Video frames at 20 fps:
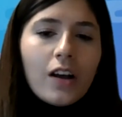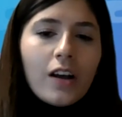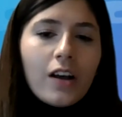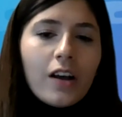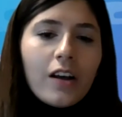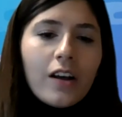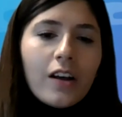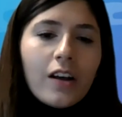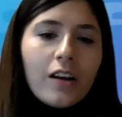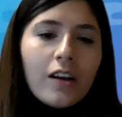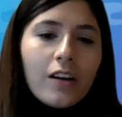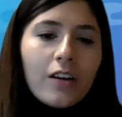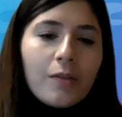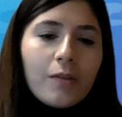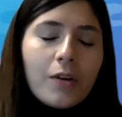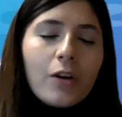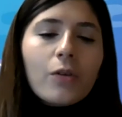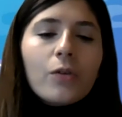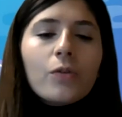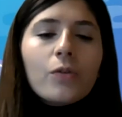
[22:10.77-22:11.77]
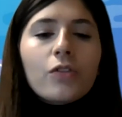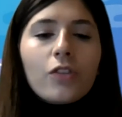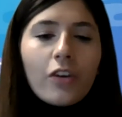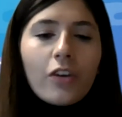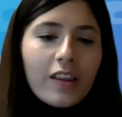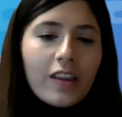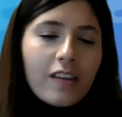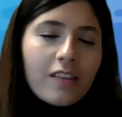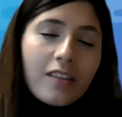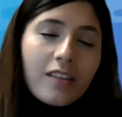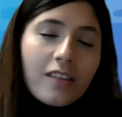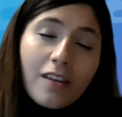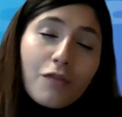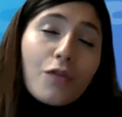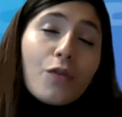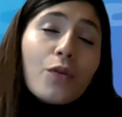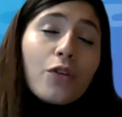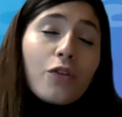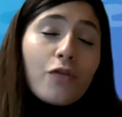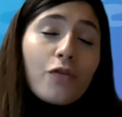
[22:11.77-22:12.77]
there's a
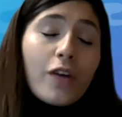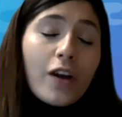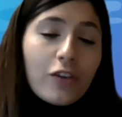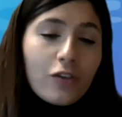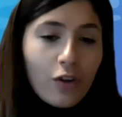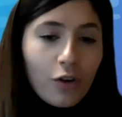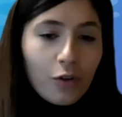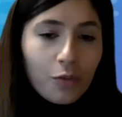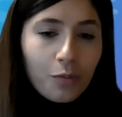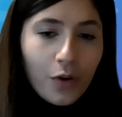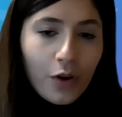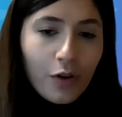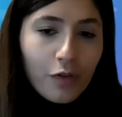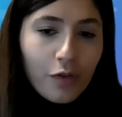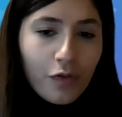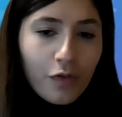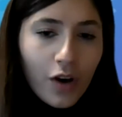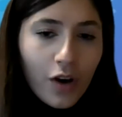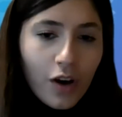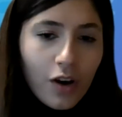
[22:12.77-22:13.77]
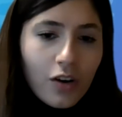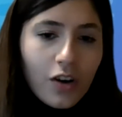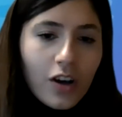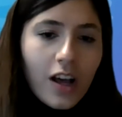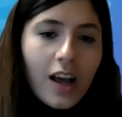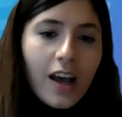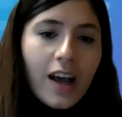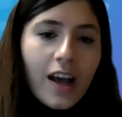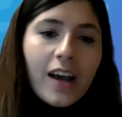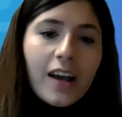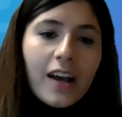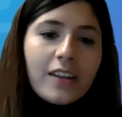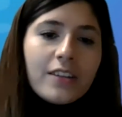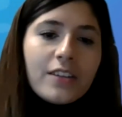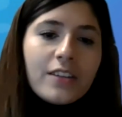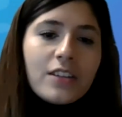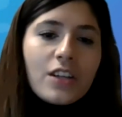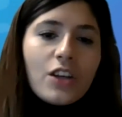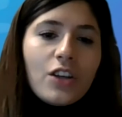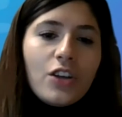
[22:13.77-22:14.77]
default threshold profile
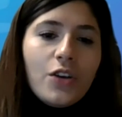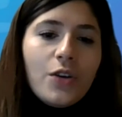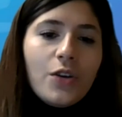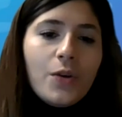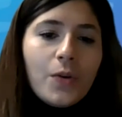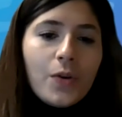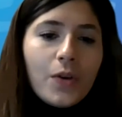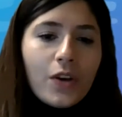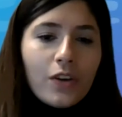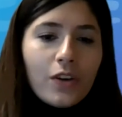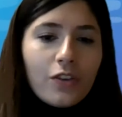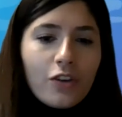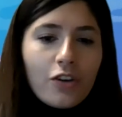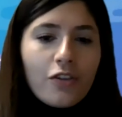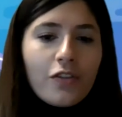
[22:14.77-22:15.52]
and you could